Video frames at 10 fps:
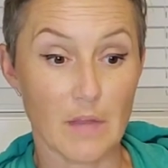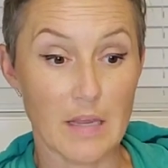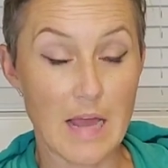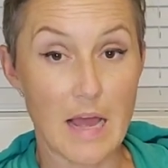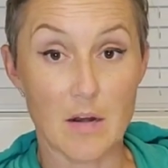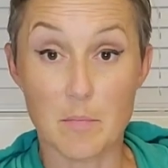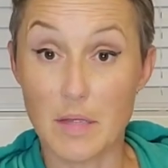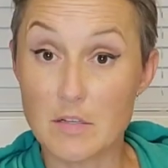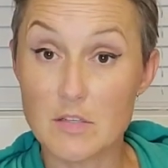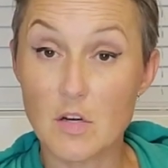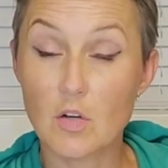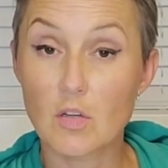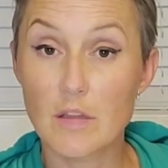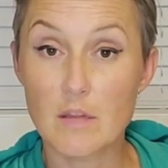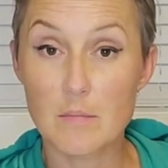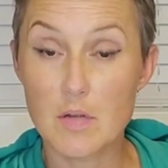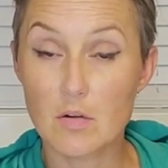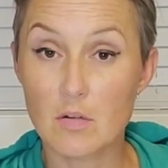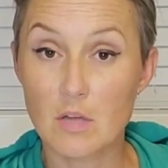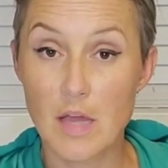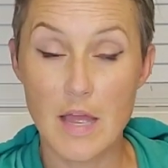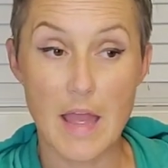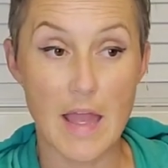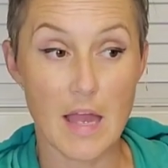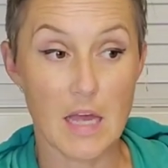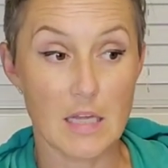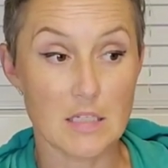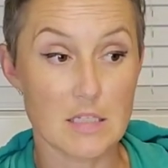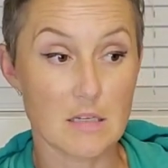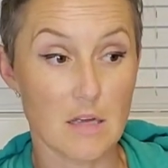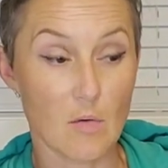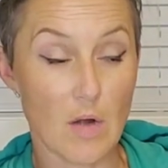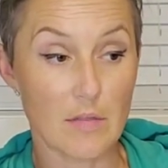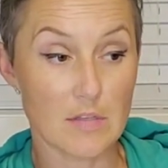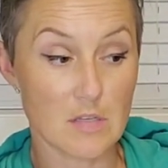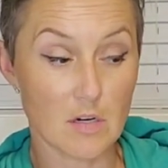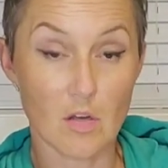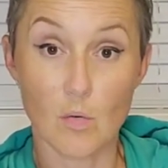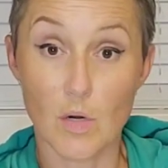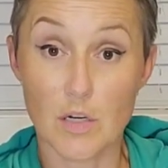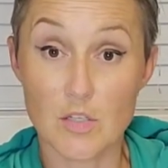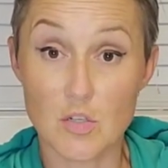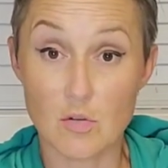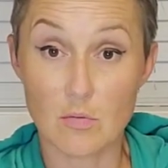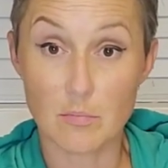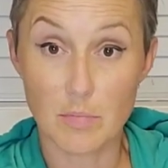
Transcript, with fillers: It had a big circle in the middle, and around the circle were two